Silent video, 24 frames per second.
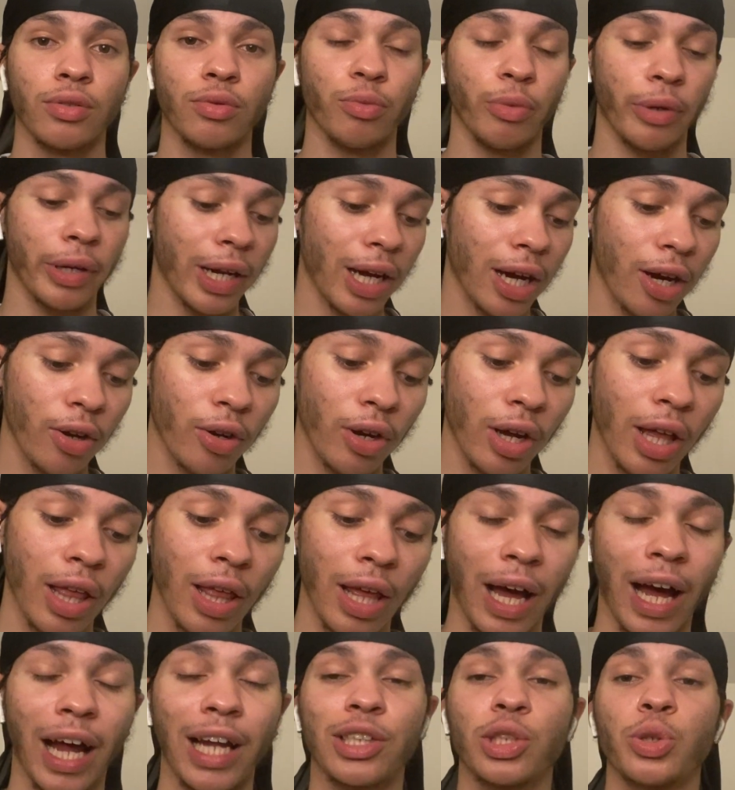Ronaldo,
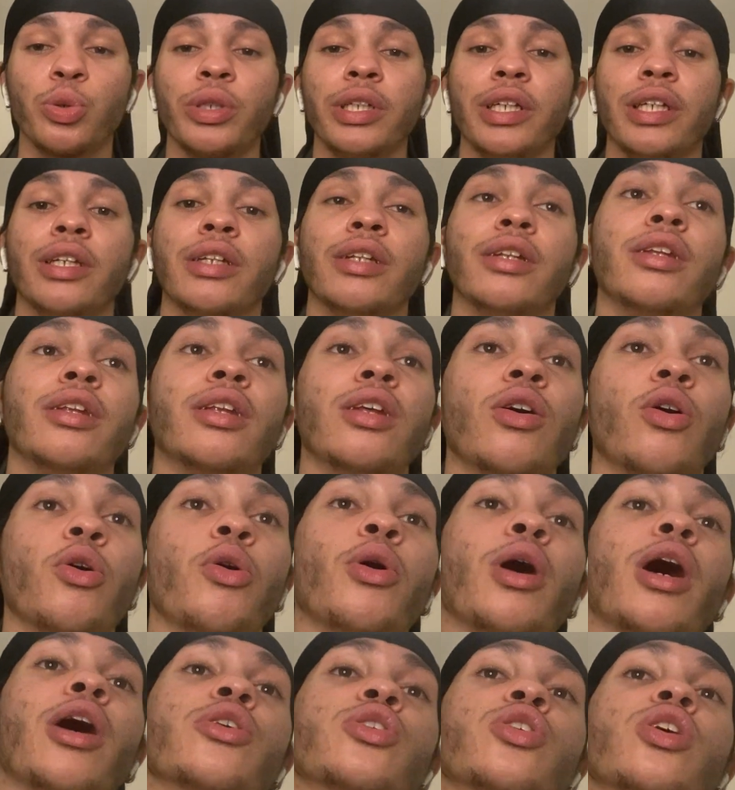I
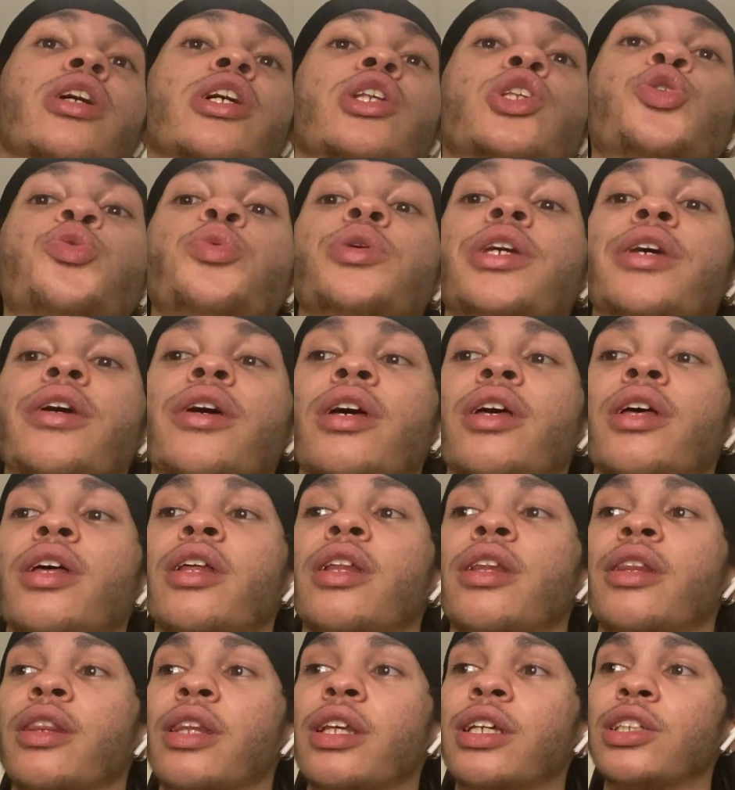was going to tweet,
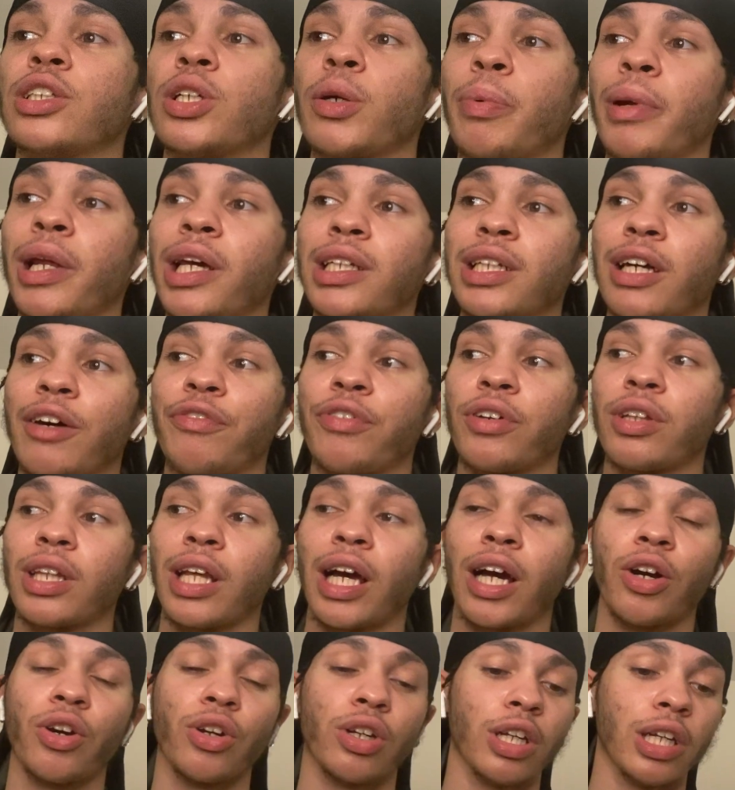these are players I think
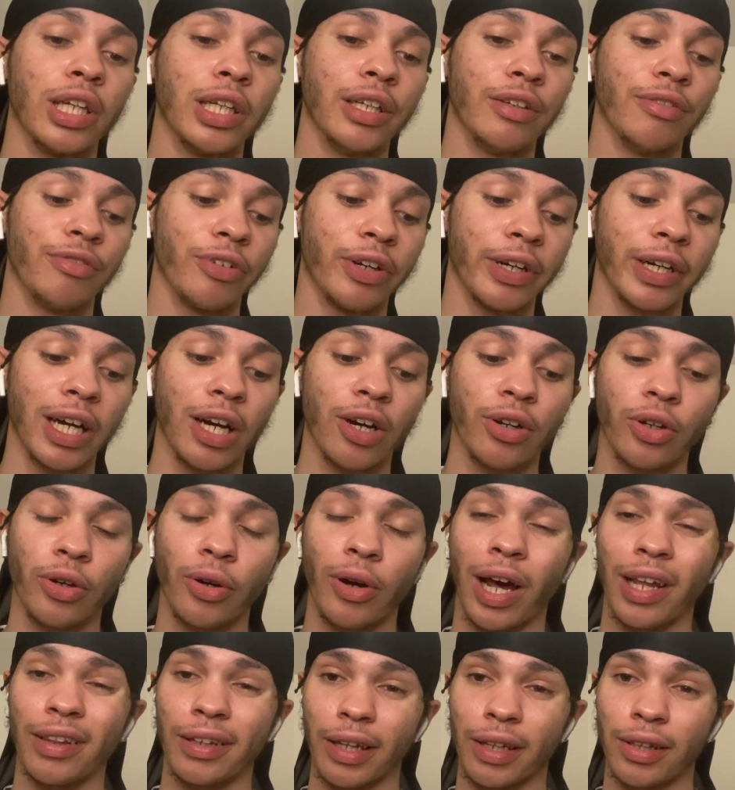that are going to leave.
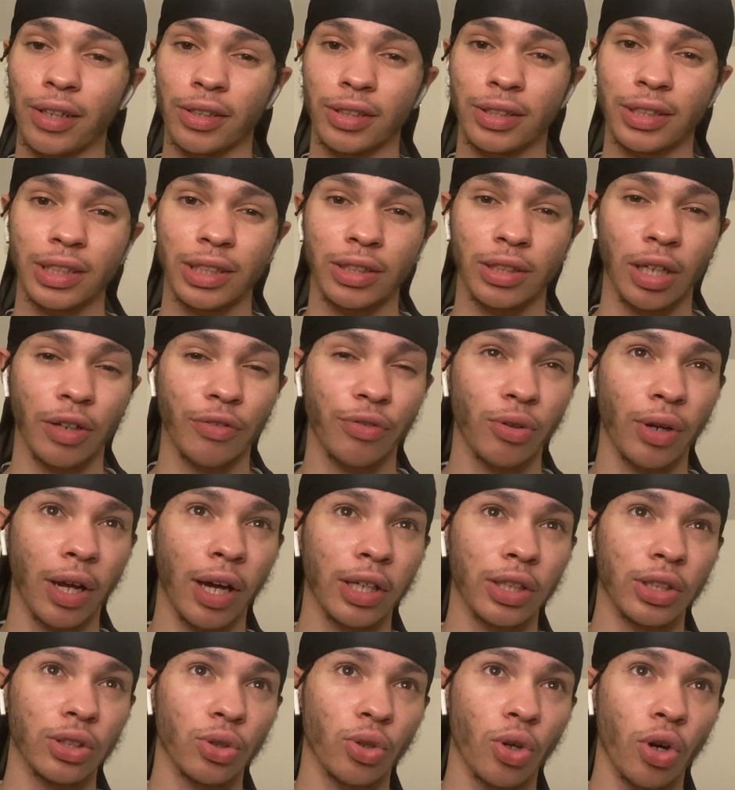Ronaldo, at the end of the season, I feel
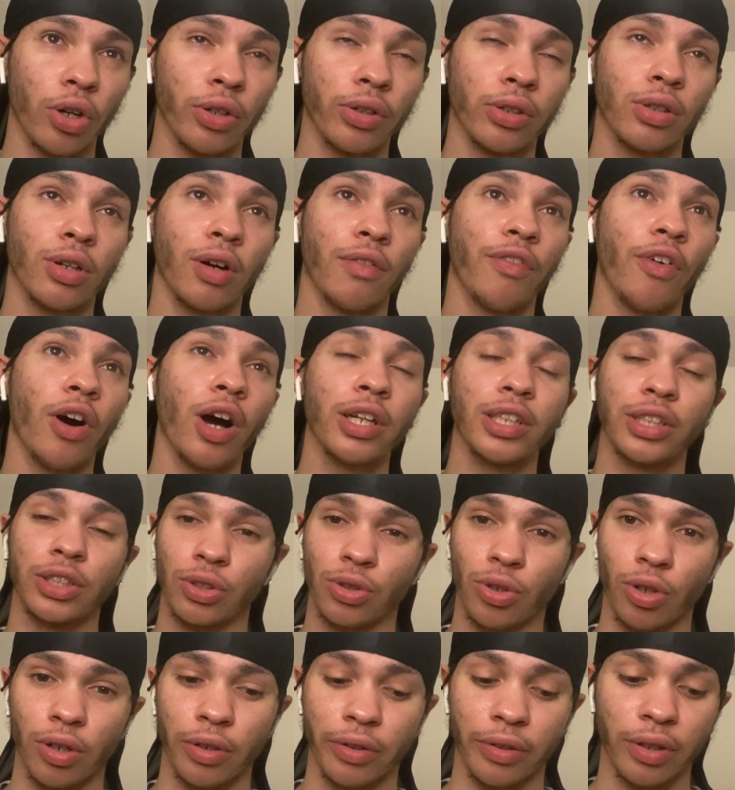like he's gone. Cavani's
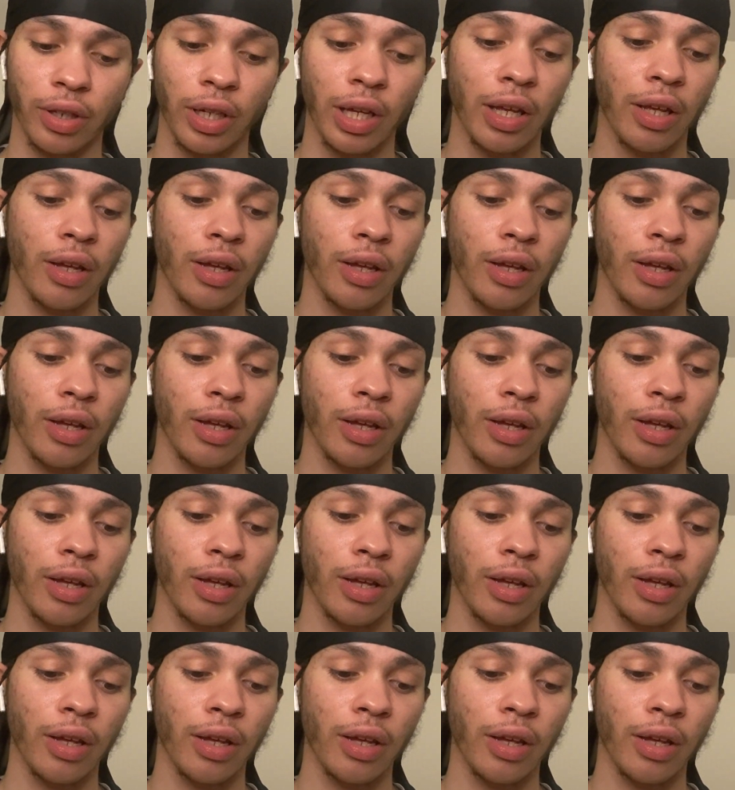gone.